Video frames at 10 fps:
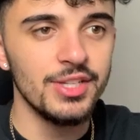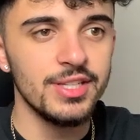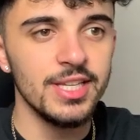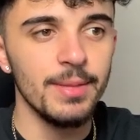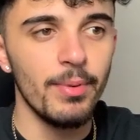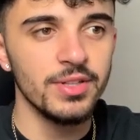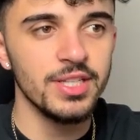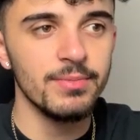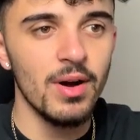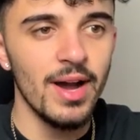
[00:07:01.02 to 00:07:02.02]
as you see at the
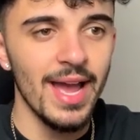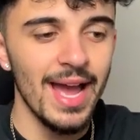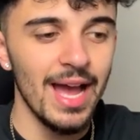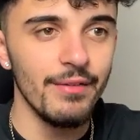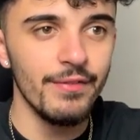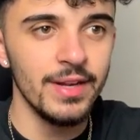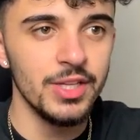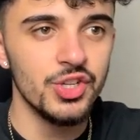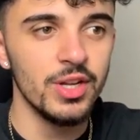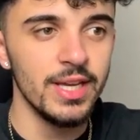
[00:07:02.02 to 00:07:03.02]
bottom, I have
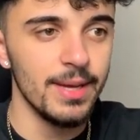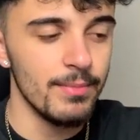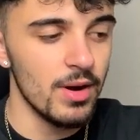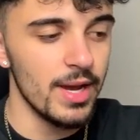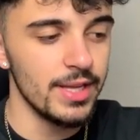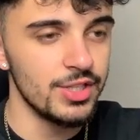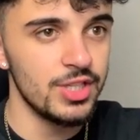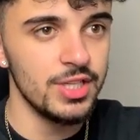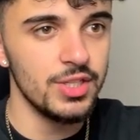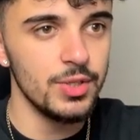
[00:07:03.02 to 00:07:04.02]
literally my
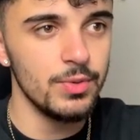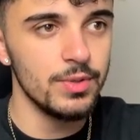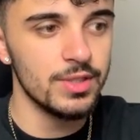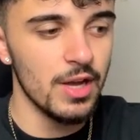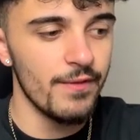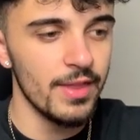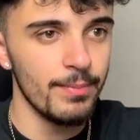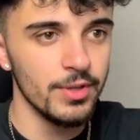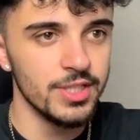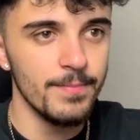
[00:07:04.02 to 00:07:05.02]
Jindu stuff at the
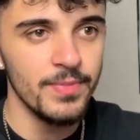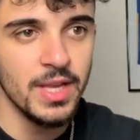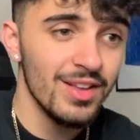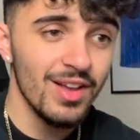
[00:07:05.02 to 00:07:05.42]
bottom.